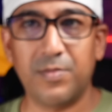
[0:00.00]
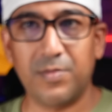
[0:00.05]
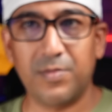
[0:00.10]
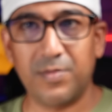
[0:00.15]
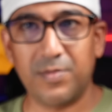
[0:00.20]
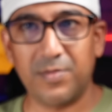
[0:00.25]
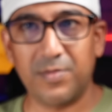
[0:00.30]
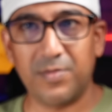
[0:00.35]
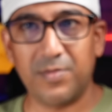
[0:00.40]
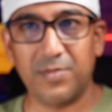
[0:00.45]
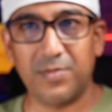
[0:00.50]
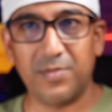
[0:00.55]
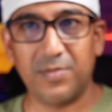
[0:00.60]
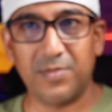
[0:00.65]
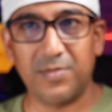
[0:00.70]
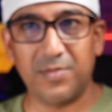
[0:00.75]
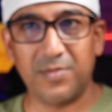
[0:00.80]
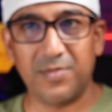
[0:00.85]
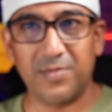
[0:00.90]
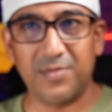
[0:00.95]
and
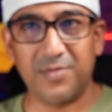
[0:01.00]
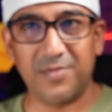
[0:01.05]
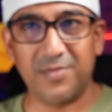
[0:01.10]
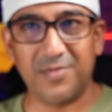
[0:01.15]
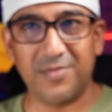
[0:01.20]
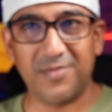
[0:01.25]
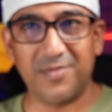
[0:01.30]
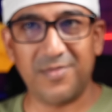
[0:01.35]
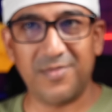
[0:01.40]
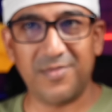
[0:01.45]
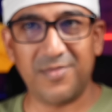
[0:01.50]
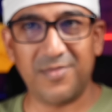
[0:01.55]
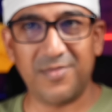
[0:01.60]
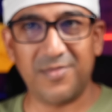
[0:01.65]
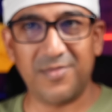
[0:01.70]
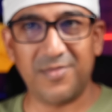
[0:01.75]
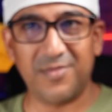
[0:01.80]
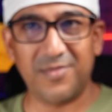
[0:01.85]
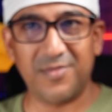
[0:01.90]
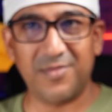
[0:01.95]
I've made this
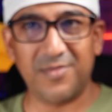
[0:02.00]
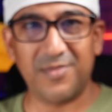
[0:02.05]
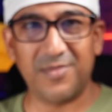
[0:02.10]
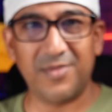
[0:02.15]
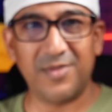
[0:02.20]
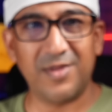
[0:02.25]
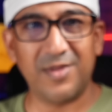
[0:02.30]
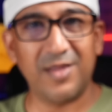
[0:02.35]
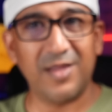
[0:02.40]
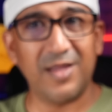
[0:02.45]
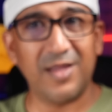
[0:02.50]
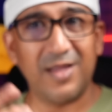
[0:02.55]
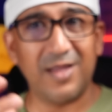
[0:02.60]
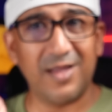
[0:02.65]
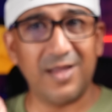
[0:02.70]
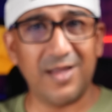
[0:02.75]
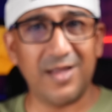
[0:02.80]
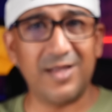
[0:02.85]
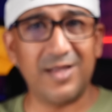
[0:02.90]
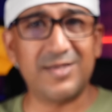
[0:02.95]
aeroplane.
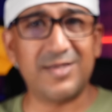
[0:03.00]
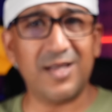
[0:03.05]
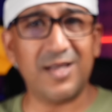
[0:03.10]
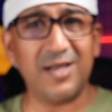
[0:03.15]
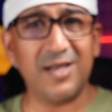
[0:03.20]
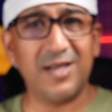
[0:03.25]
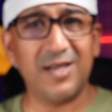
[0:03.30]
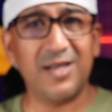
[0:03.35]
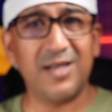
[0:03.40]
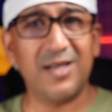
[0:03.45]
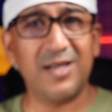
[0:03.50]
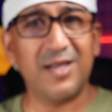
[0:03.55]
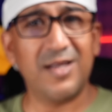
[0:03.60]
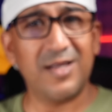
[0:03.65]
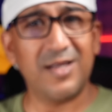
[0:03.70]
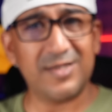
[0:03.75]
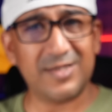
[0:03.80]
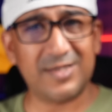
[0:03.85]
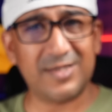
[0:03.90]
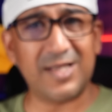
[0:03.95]
It's a
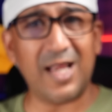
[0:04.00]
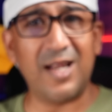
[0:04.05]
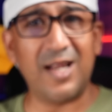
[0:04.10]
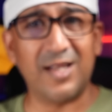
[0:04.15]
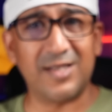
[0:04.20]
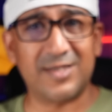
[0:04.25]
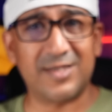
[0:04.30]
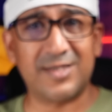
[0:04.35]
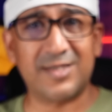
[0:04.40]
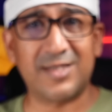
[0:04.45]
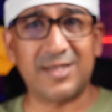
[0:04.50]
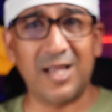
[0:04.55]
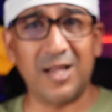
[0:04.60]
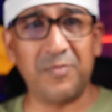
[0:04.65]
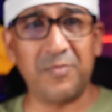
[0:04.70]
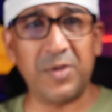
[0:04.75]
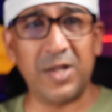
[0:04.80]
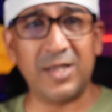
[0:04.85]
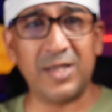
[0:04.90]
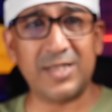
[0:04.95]
stainless steel
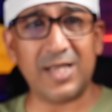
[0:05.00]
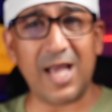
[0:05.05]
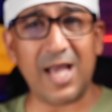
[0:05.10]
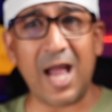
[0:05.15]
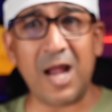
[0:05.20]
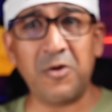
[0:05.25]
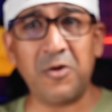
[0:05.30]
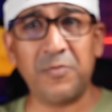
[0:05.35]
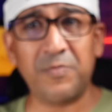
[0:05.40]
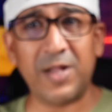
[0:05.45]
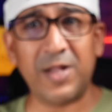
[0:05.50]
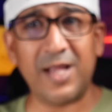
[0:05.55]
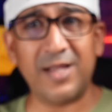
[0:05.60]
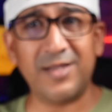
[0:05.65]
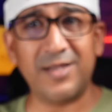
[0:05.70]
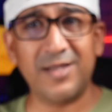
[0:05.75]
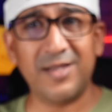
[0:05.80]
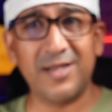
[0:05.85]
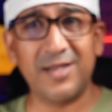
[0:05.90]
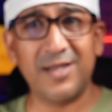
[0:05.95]
built
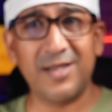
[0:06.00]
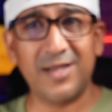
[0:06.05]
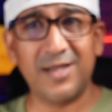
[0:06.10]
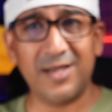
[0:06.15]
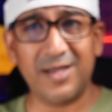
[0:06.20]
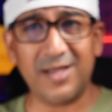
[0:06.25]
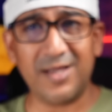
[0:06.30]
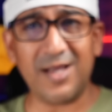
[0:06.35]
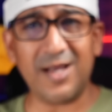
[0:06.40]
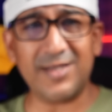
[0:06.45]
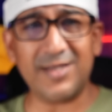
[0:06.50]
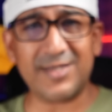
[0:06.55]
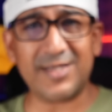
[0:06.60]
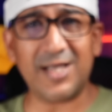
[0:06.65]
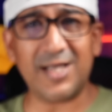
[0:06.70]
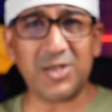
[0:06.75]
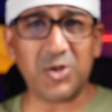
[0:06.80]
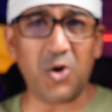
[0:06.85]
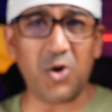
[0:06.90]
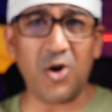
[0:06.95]
aeroplane. Yeah, it's
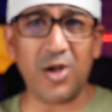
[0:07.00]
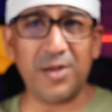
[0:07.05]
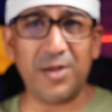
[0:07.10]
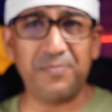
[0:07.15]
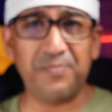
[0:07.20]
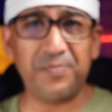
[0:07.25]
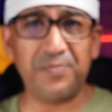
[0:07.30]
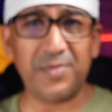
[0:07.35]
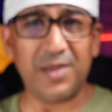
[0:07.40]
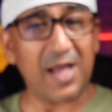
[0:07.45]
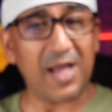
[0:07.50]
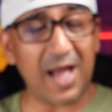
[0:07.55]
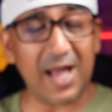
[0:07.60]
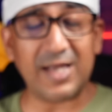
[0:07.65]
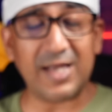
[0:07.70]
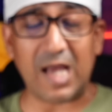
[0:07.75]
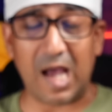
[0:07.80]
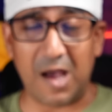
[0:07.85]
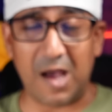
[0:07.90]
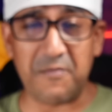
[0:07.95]
a toy
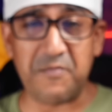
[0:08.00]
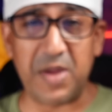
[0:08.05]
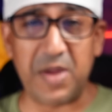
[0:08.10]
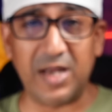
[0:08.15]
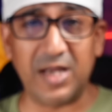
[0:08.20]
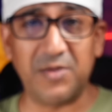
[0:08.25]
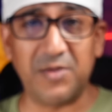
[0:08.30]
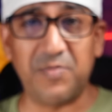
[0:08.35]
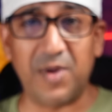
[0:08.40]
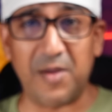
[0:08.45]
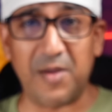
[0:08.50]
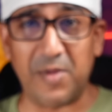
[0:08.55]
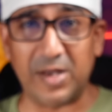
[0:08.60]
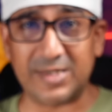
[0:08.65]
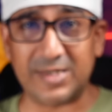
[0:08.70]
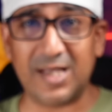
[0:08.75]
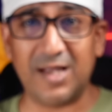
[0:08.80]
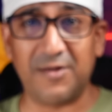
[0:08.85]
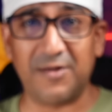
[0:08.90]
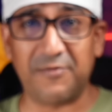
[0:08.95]
and I've made it by
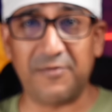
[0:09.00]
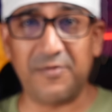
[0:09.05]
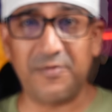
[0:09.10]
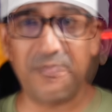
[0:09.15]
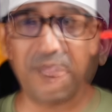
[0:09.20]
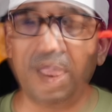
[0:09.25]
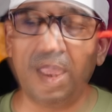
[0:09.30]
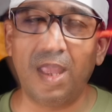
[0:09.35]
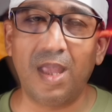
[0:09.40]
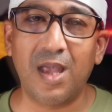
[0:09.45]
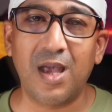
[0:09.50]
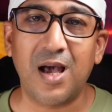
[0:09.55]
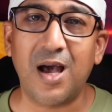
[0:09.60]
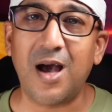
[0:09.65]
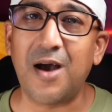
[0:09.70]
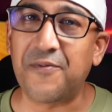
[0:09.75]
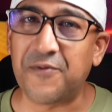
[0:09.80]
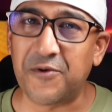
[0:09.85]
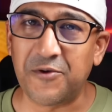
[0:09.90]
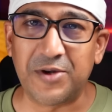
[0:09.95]
myself.
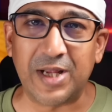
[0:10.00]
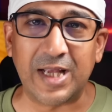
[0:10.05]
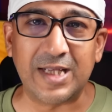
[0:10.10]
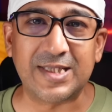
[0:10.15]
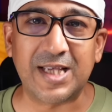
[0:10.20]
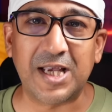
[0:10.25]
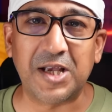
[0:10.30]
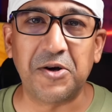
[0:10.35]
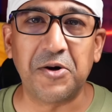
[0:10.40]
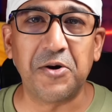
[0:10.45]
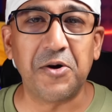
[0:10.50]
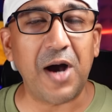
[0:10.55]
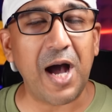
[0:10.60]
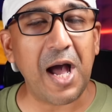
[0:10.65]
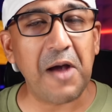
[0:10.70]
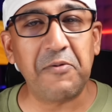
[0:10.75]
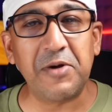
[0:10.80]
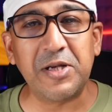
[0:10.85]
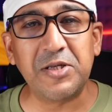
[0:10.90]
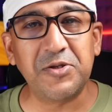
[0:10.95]
A few days ago,
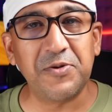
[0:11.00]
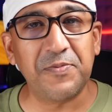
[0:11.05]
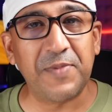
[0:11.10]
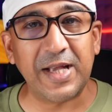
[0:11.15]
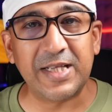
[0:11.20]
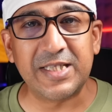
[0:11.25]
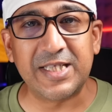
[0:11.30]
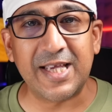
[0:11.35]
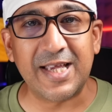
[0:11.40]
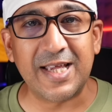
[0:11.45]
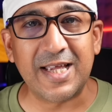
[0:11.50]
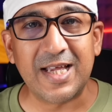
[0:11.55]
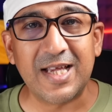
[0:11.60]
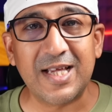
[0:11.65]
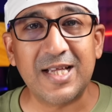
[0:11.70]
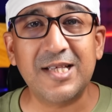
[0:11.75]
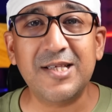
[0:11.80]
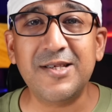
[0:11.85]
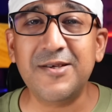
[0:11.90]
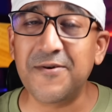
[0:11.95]
I went to Beijing
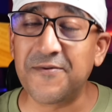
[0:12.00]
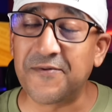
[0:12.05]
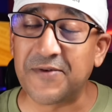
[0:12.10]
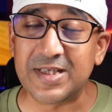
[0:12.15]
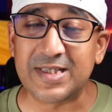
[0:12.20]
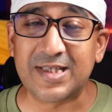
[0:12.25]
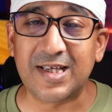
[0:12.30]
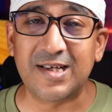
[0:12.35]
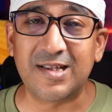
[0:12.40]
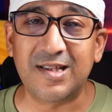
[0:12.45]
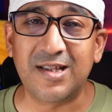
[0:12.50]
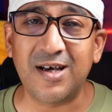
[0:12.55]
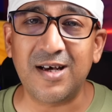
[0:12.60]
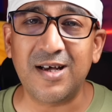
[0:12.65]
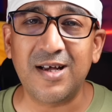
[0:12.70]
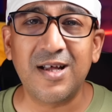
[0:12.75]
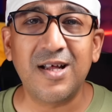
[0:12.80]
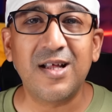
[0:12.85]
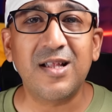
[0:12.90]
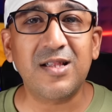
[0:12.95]
to visit the
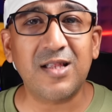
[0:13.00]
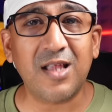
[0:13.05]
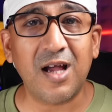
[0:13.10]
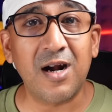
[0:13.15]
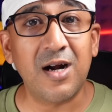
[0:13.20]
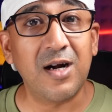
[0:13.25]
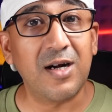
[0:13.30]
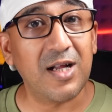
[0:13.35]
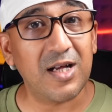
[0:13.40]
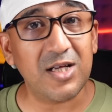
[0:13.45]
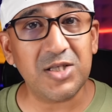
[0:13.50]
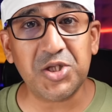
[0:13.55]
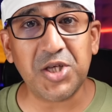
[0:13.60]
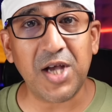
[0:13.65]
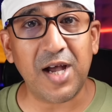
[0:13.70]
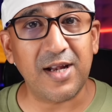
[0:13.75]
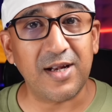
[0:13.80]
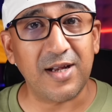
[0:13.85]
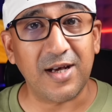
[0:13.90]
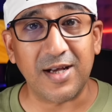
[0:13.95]
third
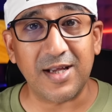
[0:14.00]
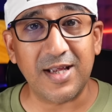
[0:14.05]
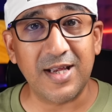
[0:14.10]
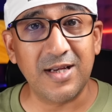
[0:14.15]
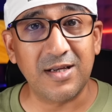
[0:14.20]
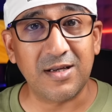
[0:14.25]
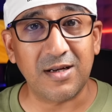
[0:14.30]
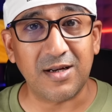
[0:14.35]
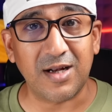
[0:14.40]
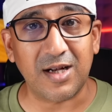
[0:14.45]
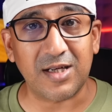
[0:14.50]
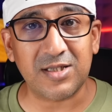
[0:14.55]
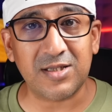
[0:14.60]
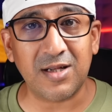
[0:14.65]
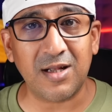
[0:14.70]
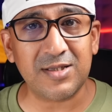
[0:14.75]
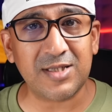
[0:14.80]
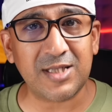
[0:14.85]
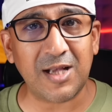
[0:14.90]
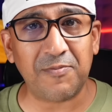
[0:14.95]
China
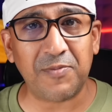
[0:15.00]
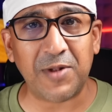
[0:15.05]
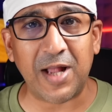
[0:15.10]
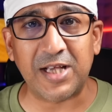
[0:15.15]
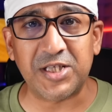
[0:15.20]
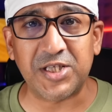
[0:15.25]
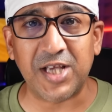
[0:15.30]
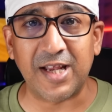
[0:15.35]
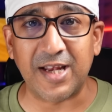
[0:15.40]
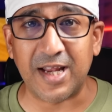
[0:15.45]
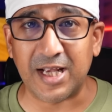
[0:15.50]
International Supply Chain